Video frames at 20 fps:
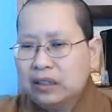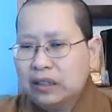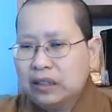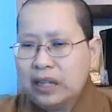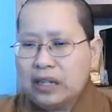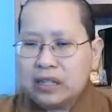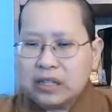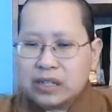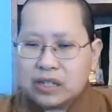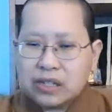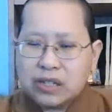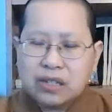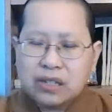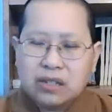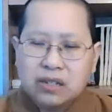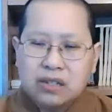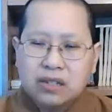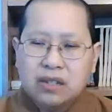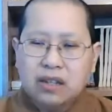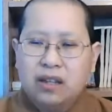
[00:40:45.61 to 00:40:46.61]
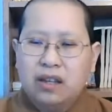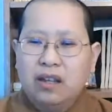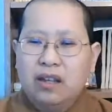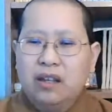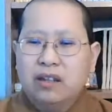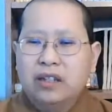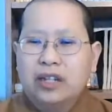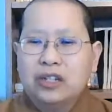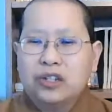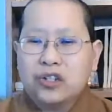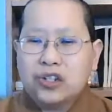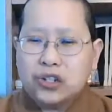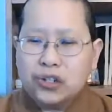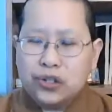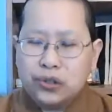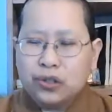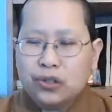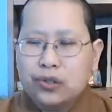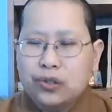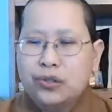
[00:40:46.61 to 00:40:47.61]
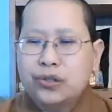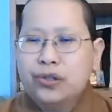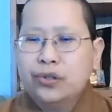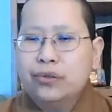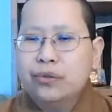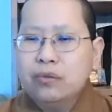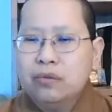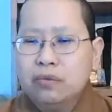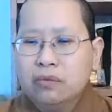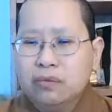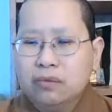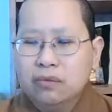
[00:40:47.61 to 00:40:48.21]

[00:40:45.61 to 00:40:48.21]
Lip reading: things that shoot to you,